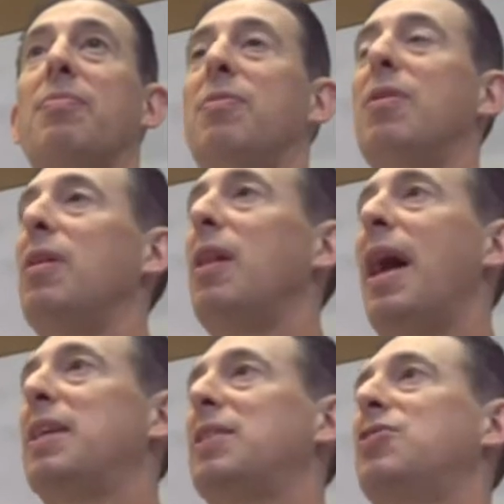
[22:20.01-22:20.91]
the
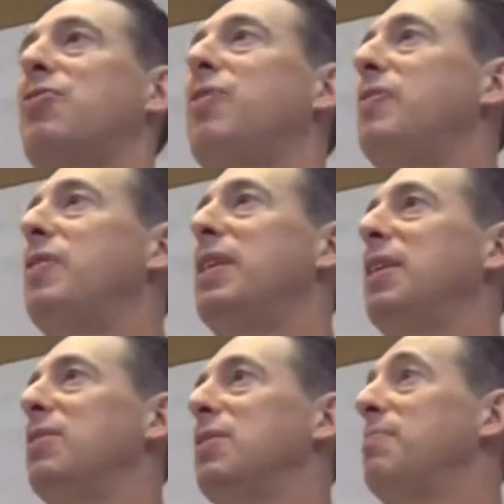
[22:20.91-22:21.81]
last 50
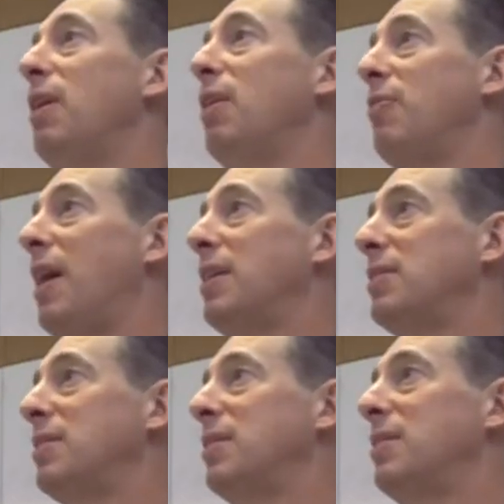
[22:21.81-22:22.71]
years in
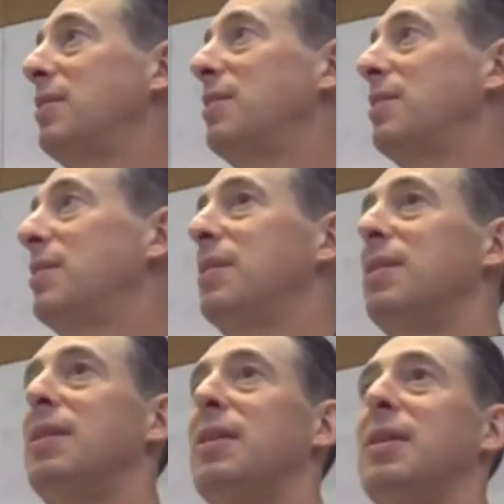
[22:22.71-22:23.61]
Belfast,
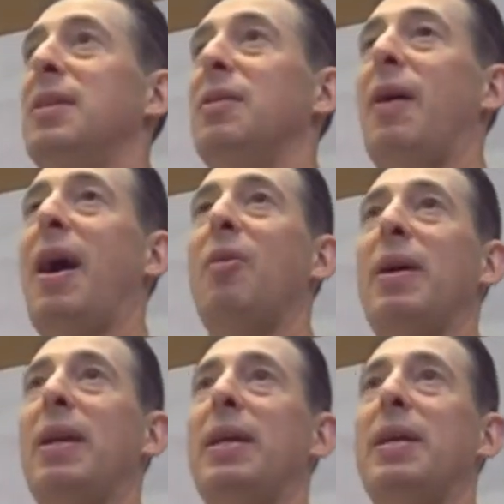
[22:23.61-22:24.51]
how
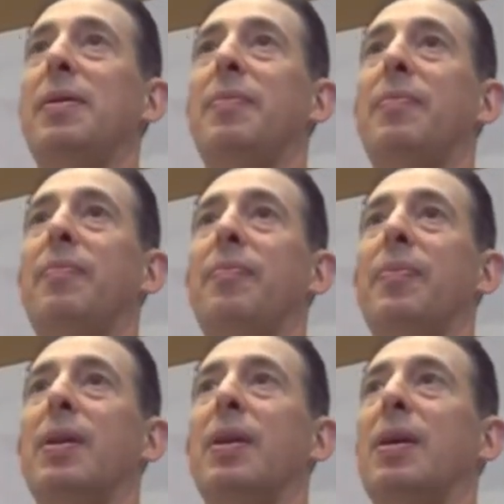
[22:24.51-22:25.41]
many
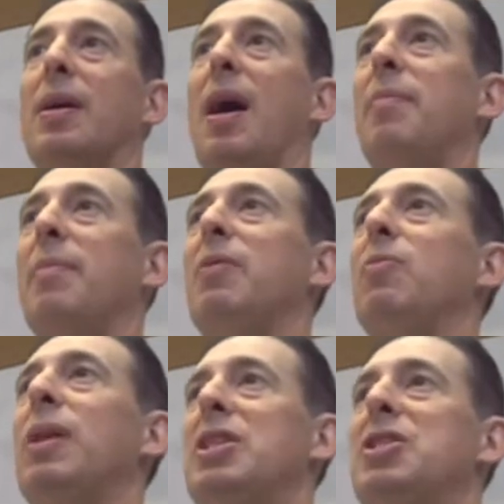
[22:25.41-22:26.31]

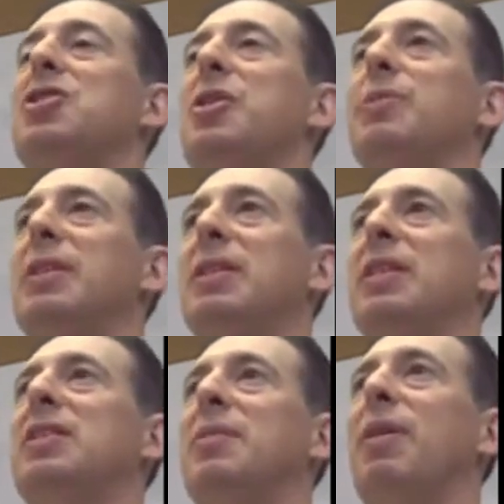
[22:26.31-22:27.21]
relationships
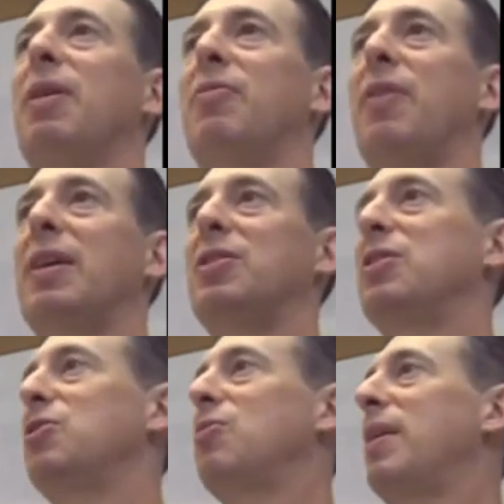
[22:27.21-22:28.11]
exist in Belfast?
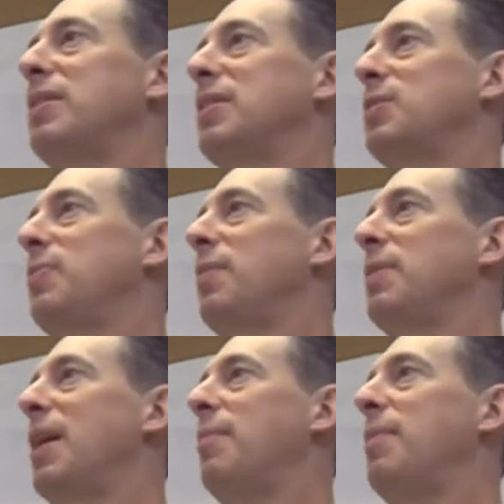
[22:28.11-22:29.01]
Let's try this
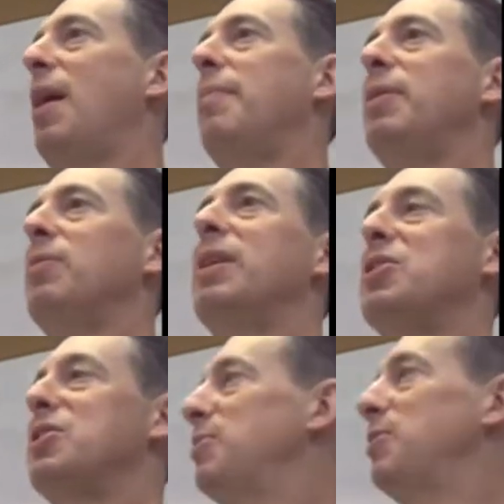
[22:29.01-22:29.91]
experiment. How many
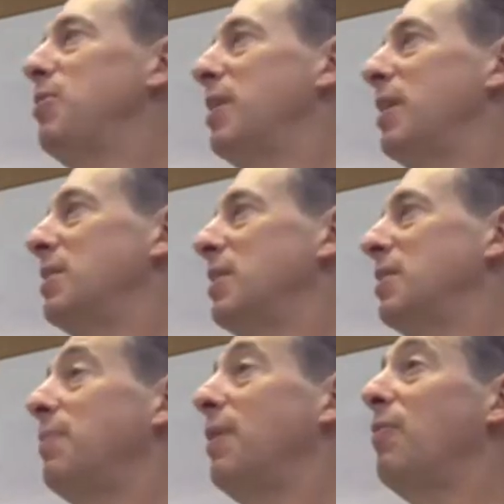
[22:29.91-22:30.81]
relationships do you think
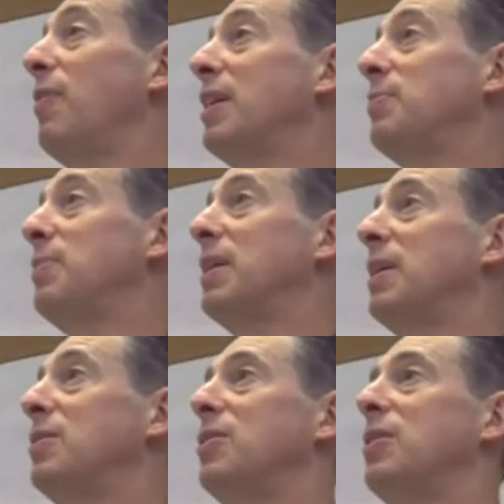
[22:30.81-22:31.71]
exist in Belfast
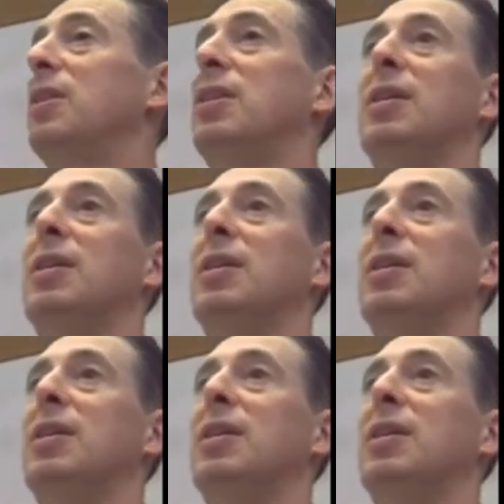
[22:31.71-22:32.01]
because